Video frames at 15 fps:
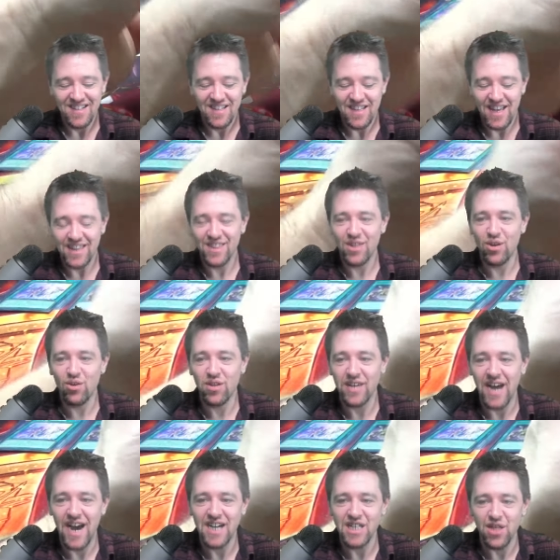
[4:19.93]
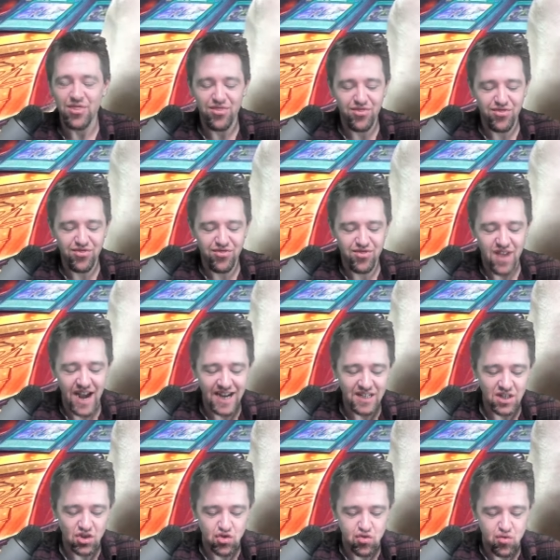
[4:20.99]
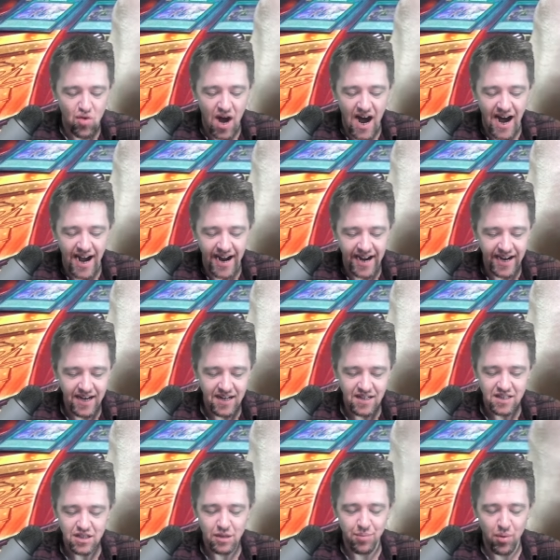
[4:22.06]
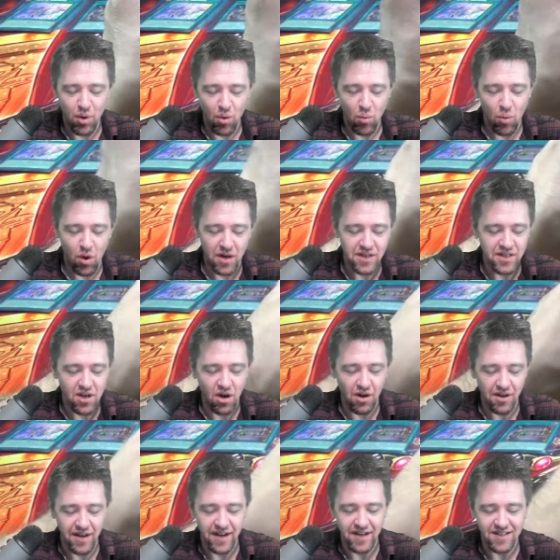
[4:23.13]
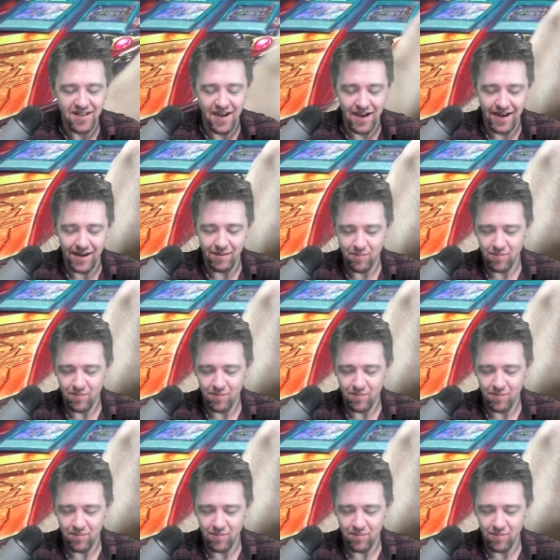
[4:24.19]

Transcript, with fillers: And literally, I had to try to pull one card at a time.